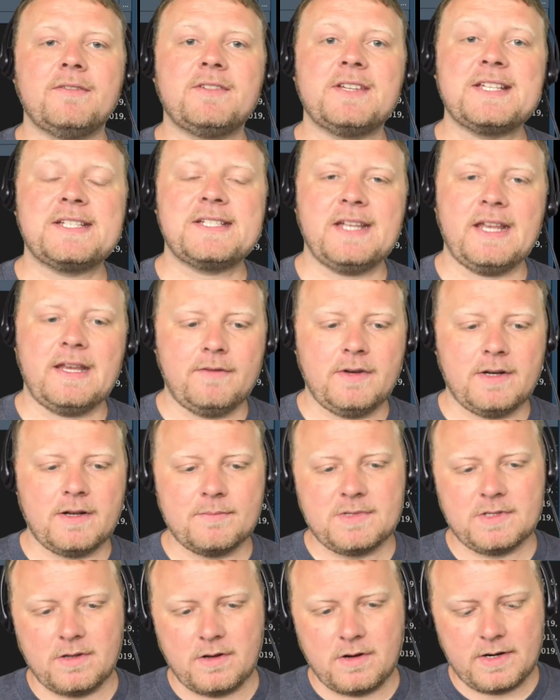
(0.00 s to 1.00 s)
you have to save it.
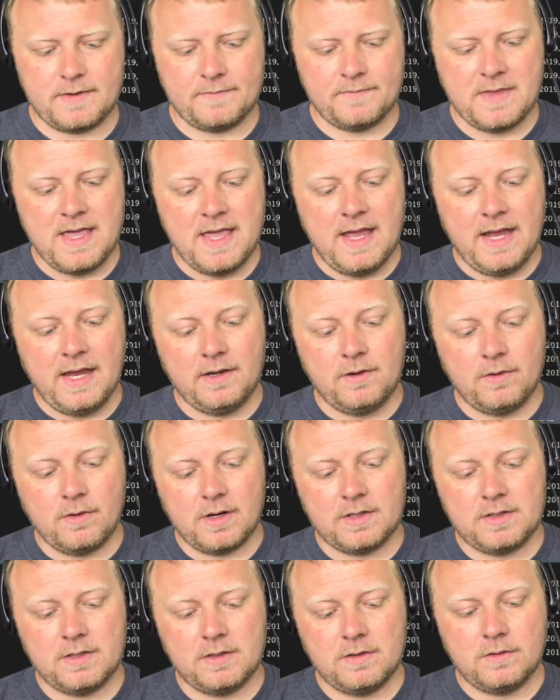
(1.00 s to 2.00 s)
I'm sorry. In
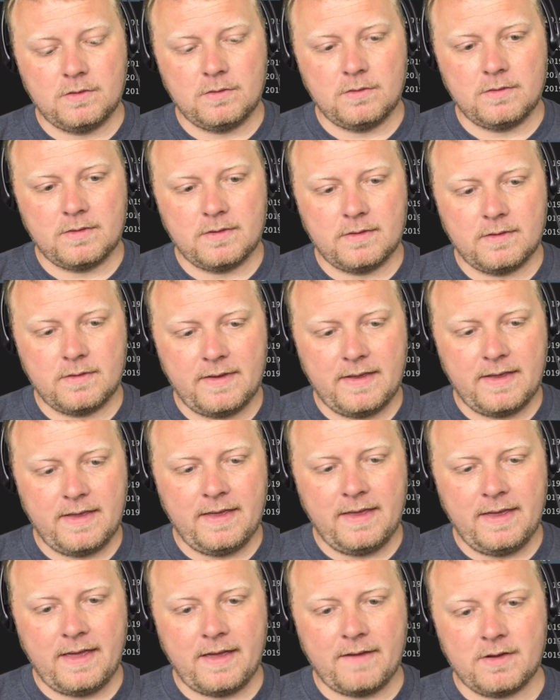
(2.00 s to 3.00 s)
order to
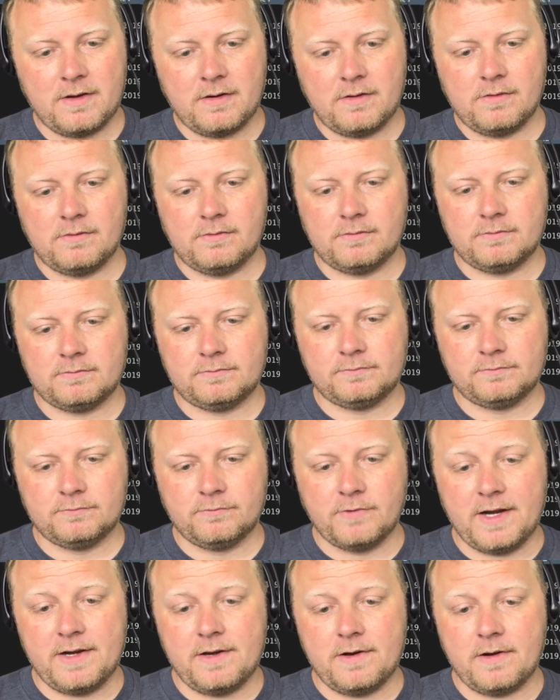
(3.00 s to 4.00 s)
have it
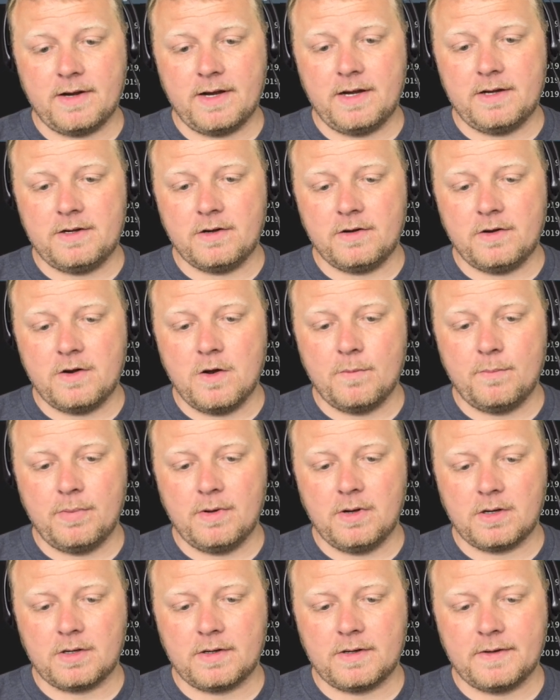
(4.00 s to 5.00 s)
render in your
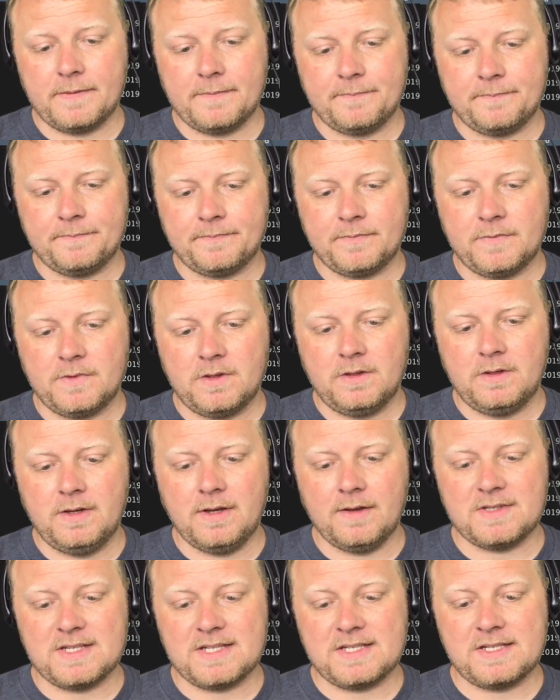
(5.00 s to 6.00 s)
notebook,
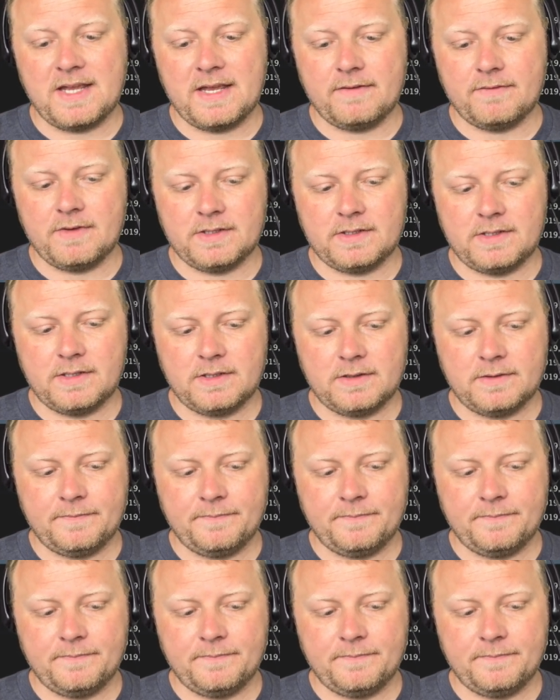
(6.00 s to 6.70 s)
you have to save it.